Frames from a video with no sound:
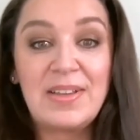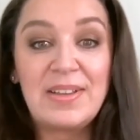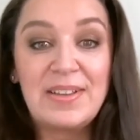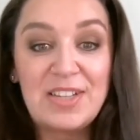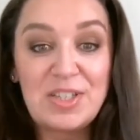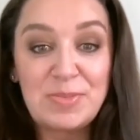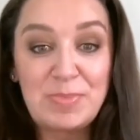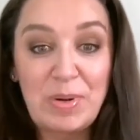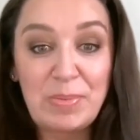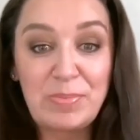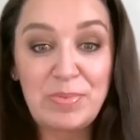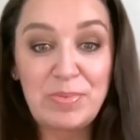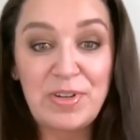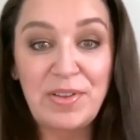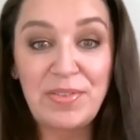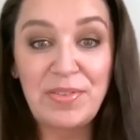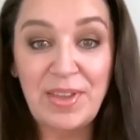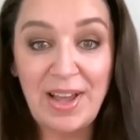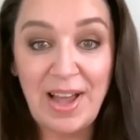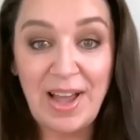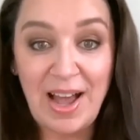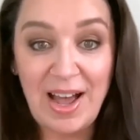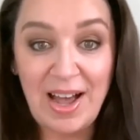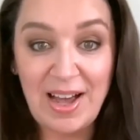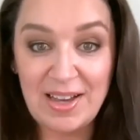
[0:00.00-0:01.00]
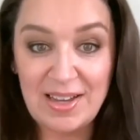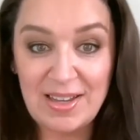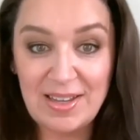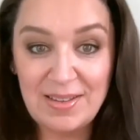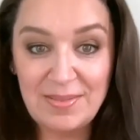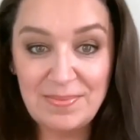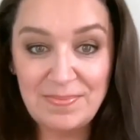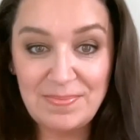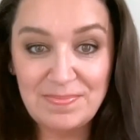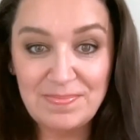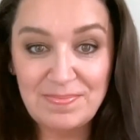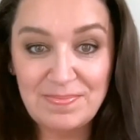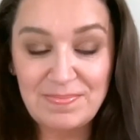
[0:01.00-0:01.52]
Is my breathing high?
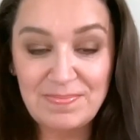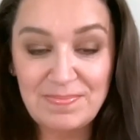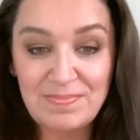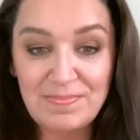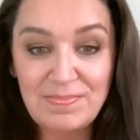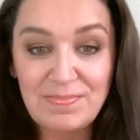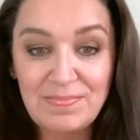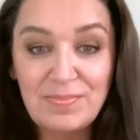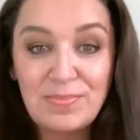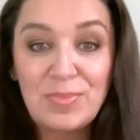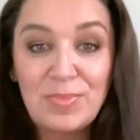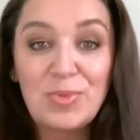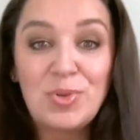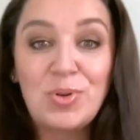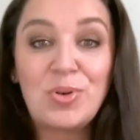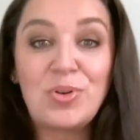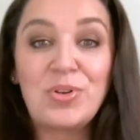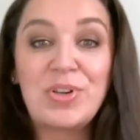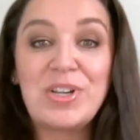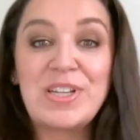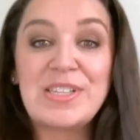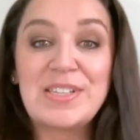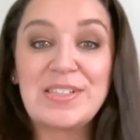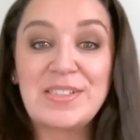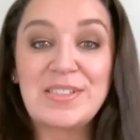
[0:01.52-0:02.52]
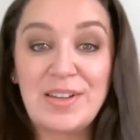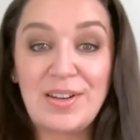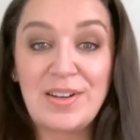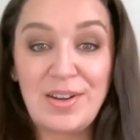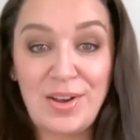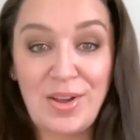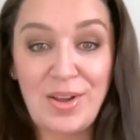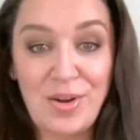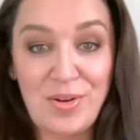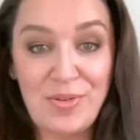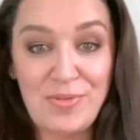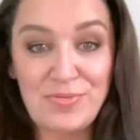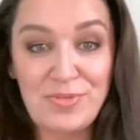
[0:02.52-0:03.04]
Or is it
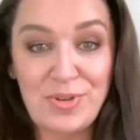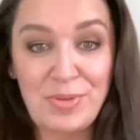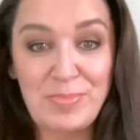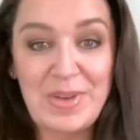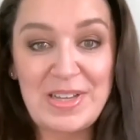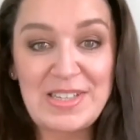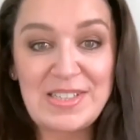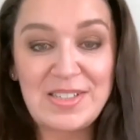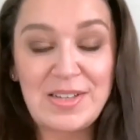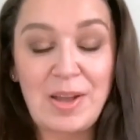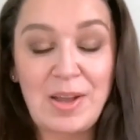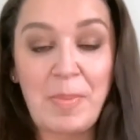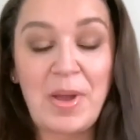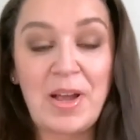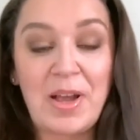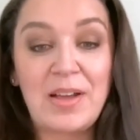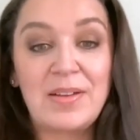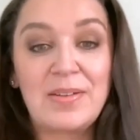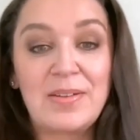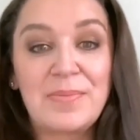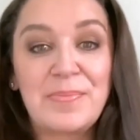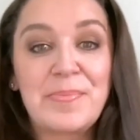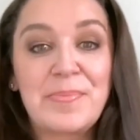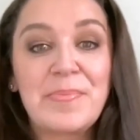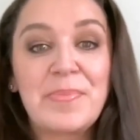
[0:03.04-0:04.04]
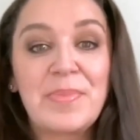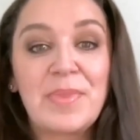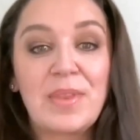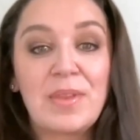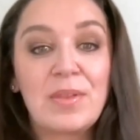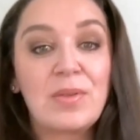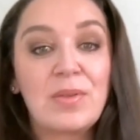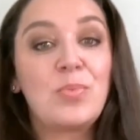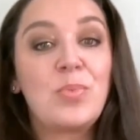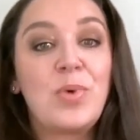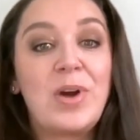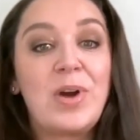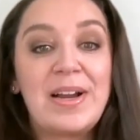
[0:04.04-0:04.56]
low from my stomach?
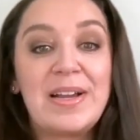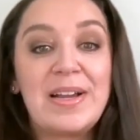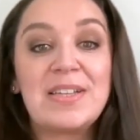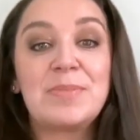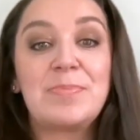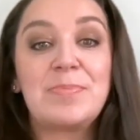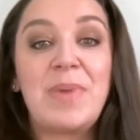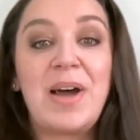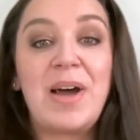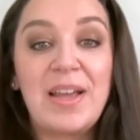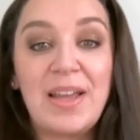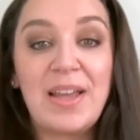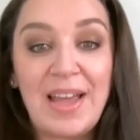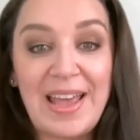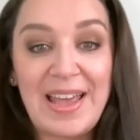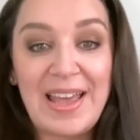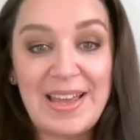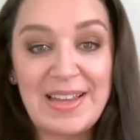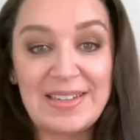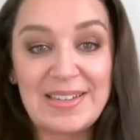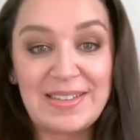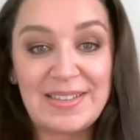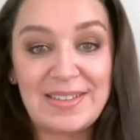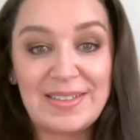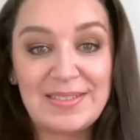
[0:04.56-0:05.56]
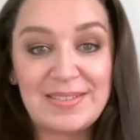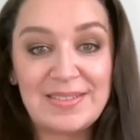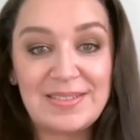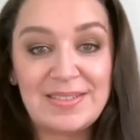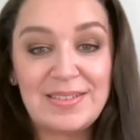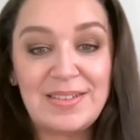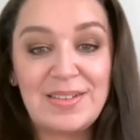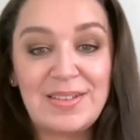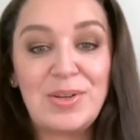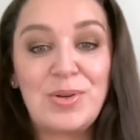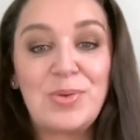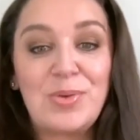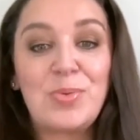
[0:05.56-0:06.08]
Where is my head?
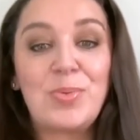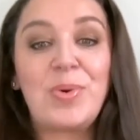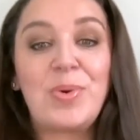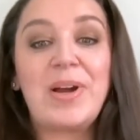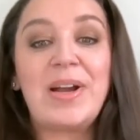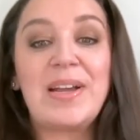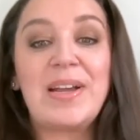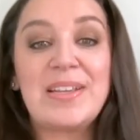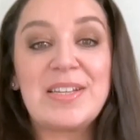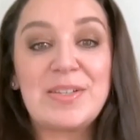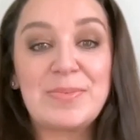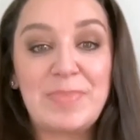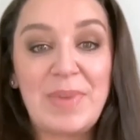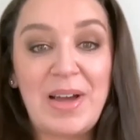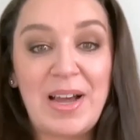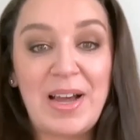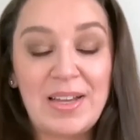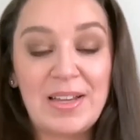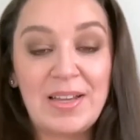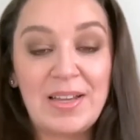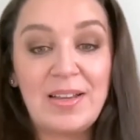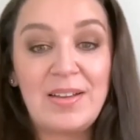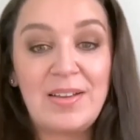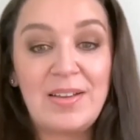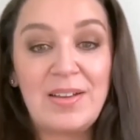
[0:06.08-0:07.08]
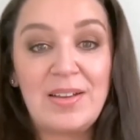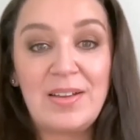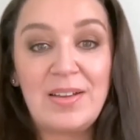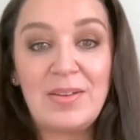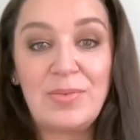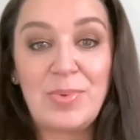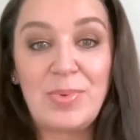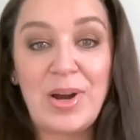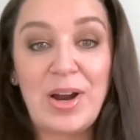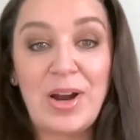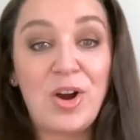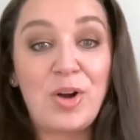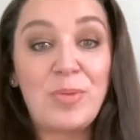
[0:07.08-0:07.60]
Where
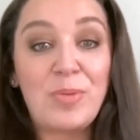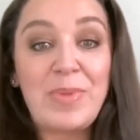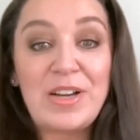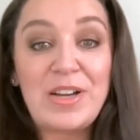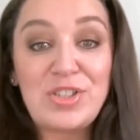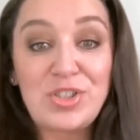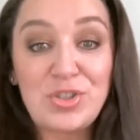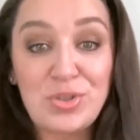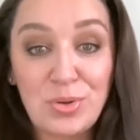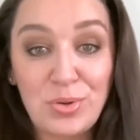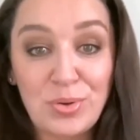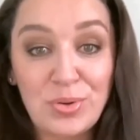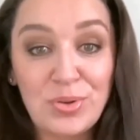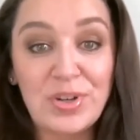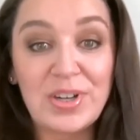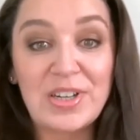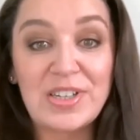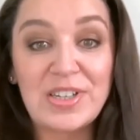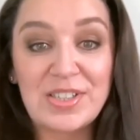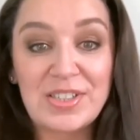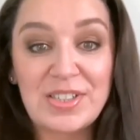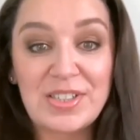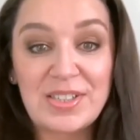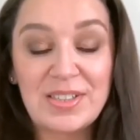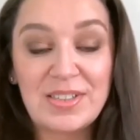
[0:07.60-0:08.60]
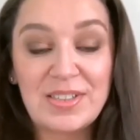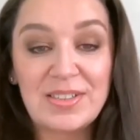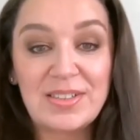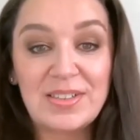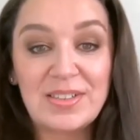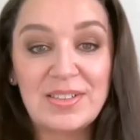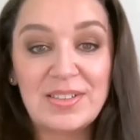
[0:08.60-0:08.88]
are my shoulders?